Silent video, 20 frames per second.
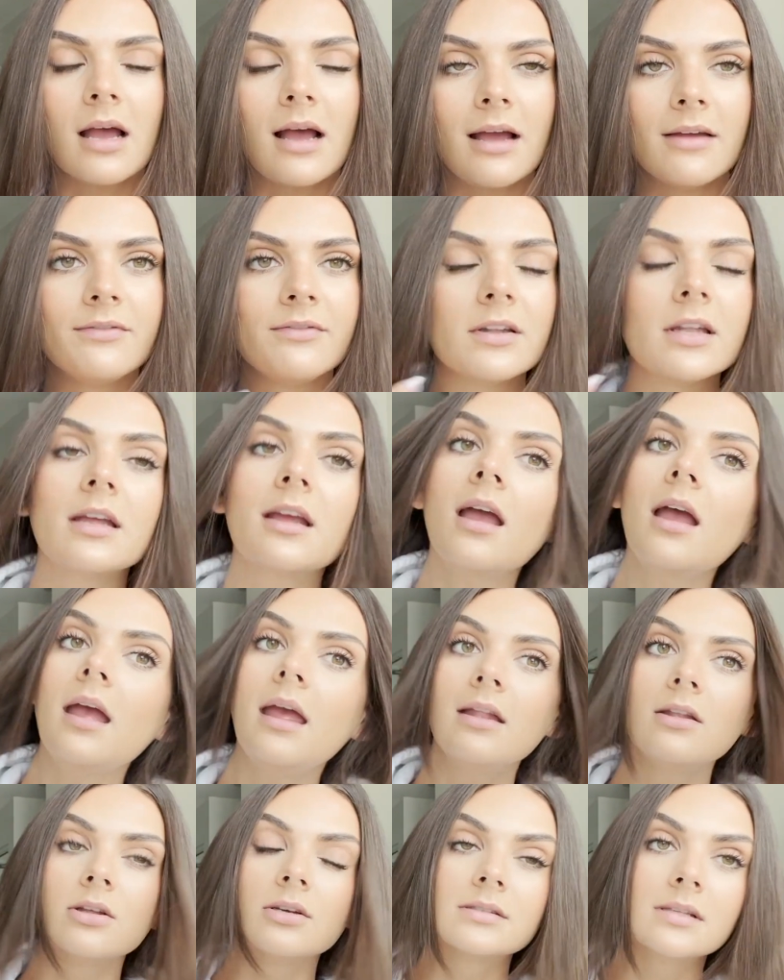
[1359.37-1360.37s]
I feel like
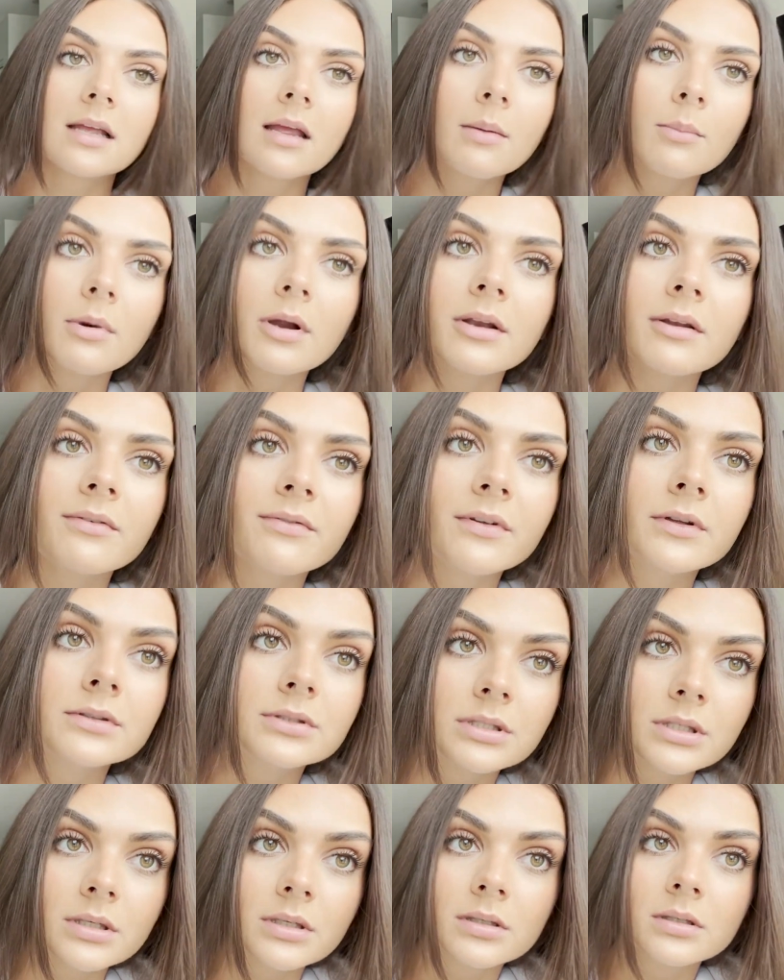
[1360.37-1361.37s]
it looks like I'm wearing a
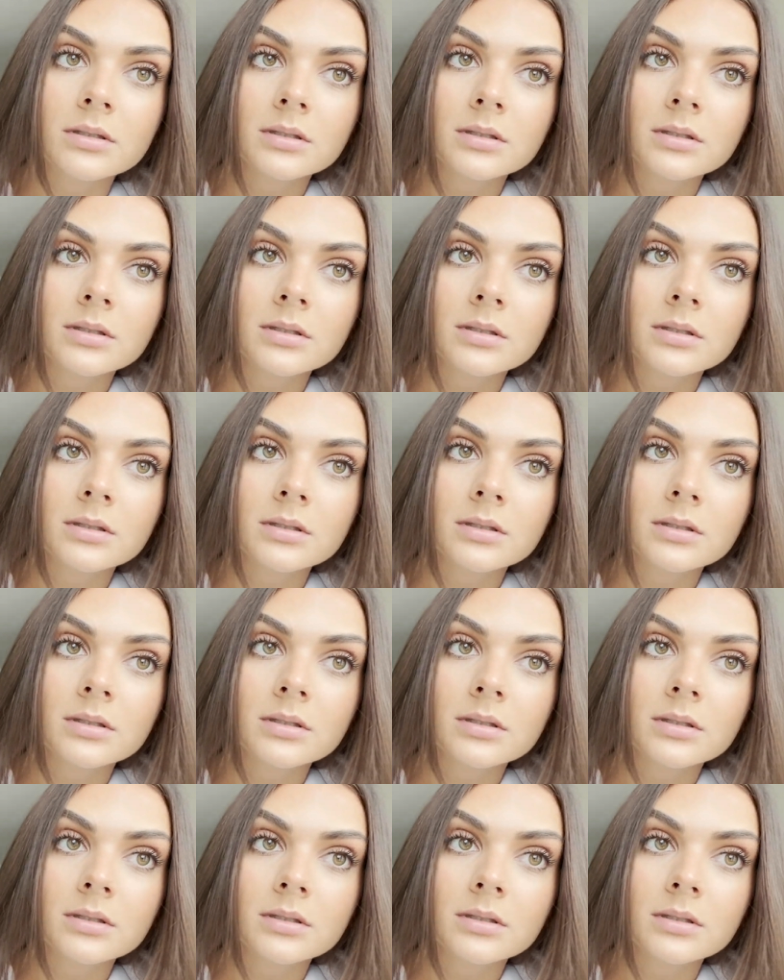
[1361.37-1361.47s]
filter.